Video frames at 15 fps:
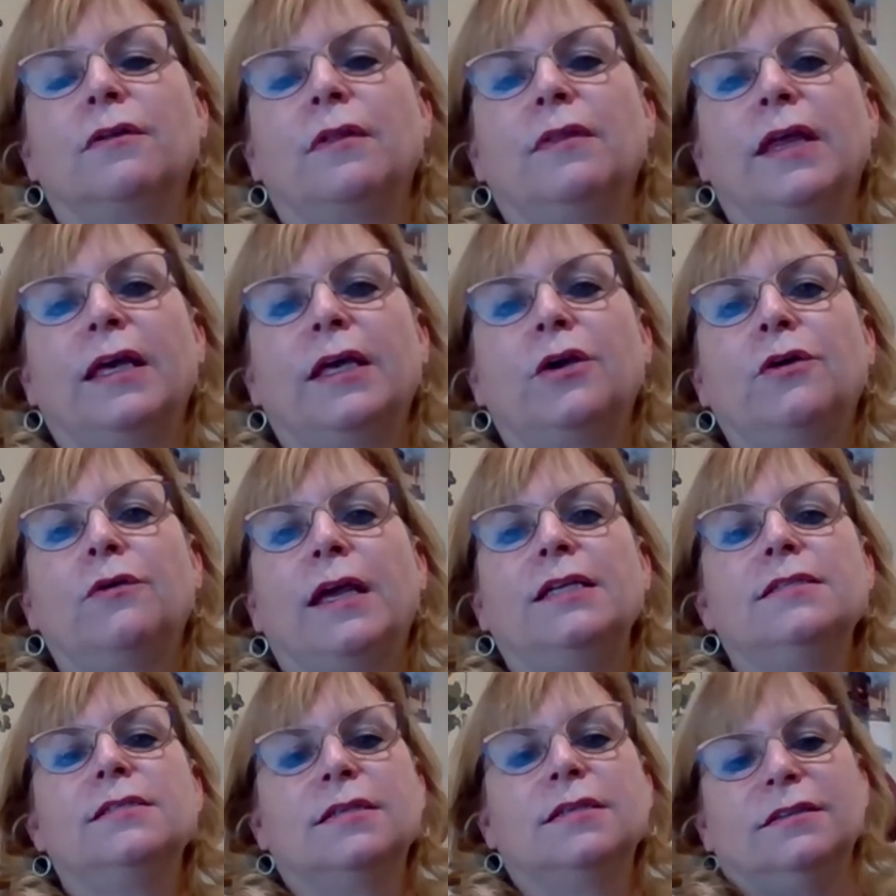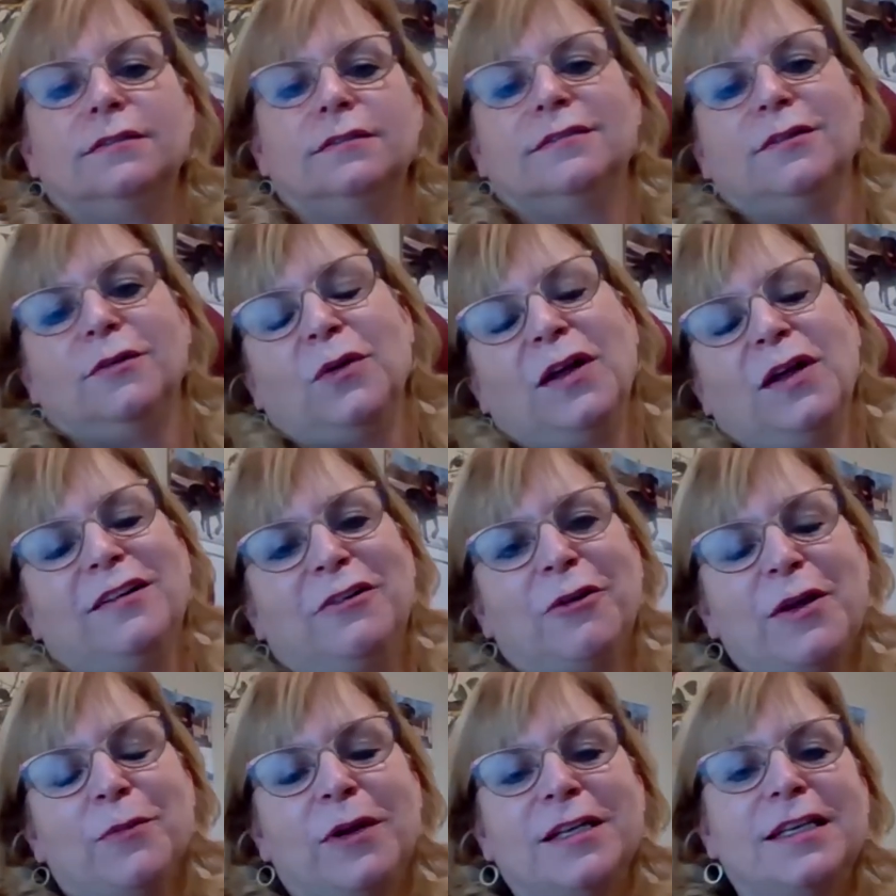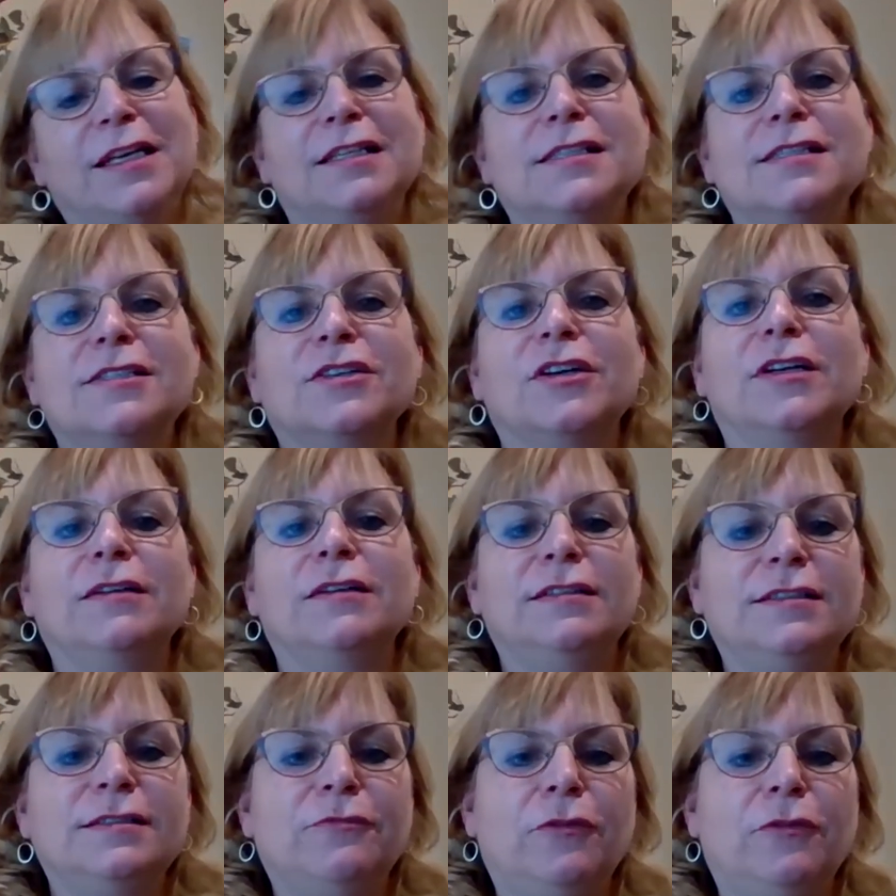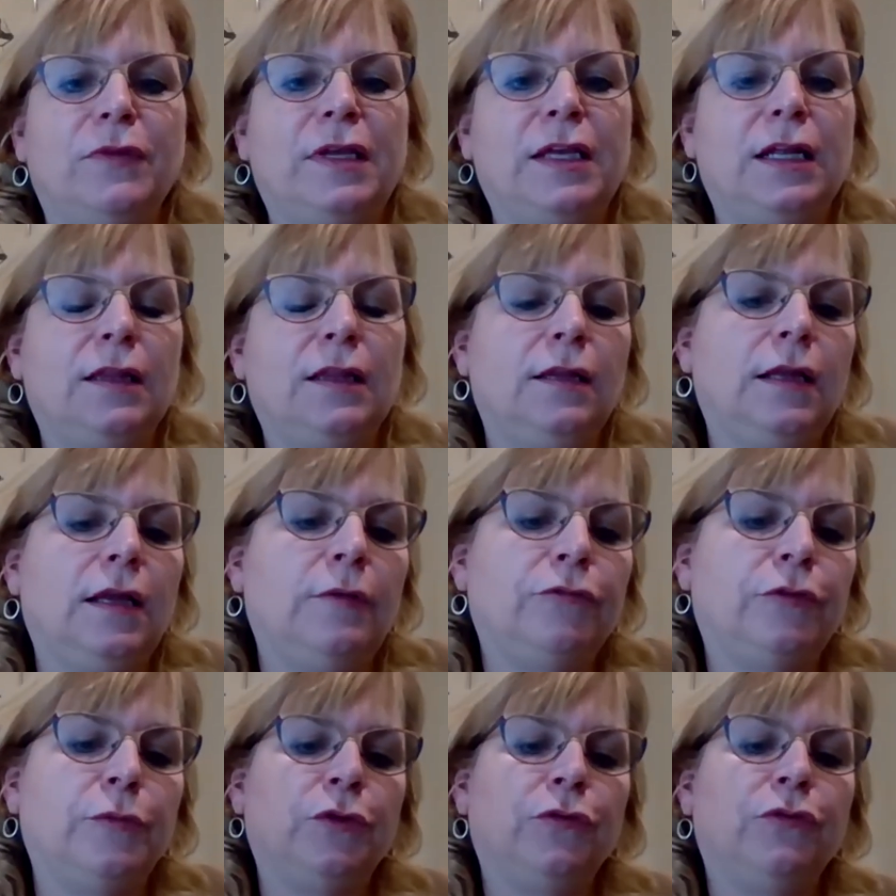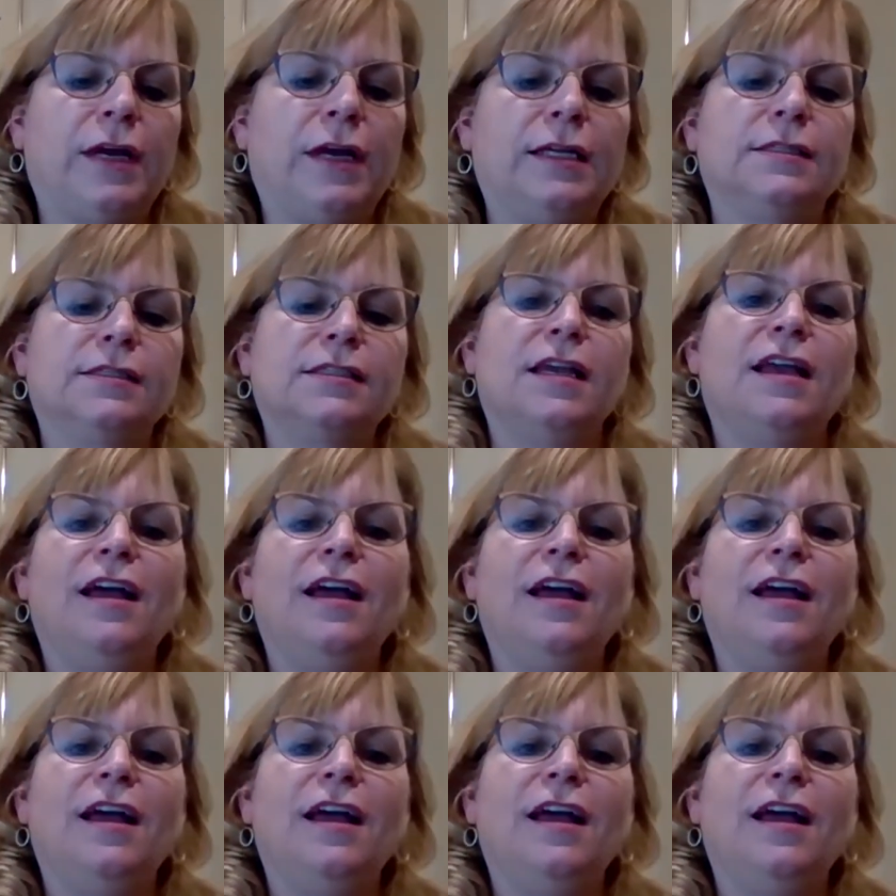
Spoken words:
like a great way to get started. Get a little help from your friends.